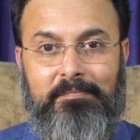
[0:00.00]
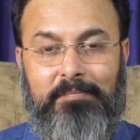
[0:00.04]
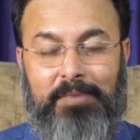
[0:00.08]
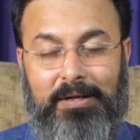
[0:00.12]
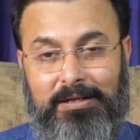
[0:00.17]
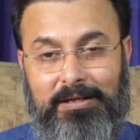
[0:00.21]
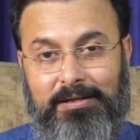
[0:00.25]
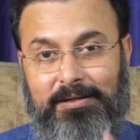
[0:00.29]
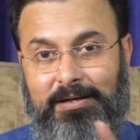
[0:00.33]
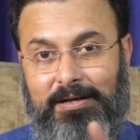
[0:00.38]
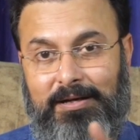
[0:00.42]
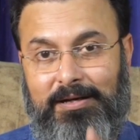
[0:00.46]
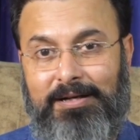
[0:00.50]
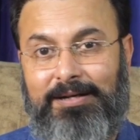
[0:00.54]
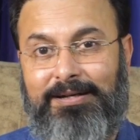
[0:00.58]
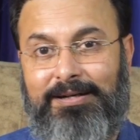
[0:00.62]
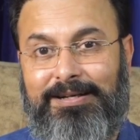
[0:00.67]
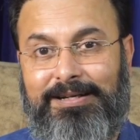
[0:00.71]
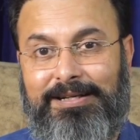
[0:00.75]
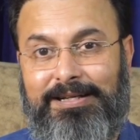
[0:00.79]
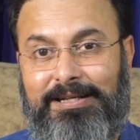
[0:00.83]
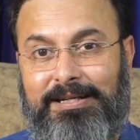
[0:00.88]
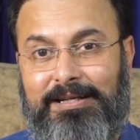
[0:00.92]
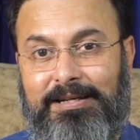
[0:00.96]
But
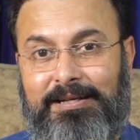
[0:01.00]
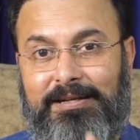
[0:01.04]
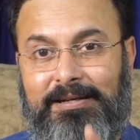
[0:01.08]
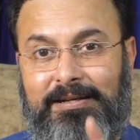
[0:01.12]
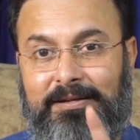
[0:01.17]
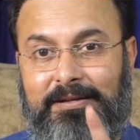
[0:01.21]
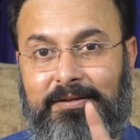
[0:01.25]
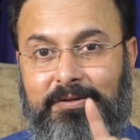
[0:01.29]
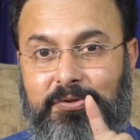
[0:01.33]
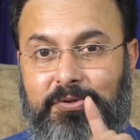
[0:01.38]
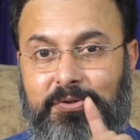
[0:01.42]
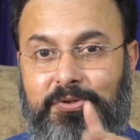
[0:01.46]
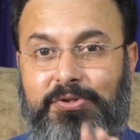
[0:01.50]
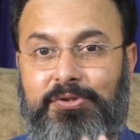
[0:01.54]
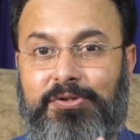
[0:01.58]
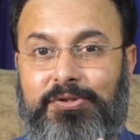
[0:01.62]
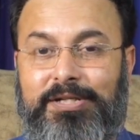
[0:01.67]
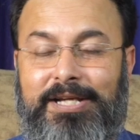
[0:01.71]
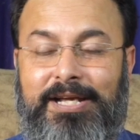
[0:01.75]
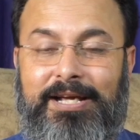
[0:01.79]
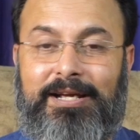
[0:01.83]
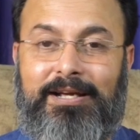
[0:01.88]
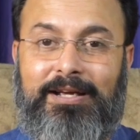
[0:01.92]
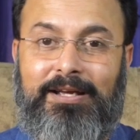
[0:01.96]
currently, you
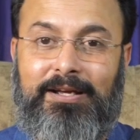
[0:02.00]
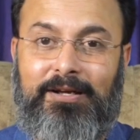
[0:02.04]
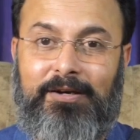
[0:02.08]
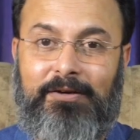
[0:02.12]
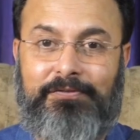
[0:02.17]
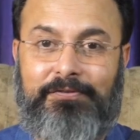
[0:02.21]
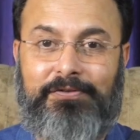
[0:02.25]
should take care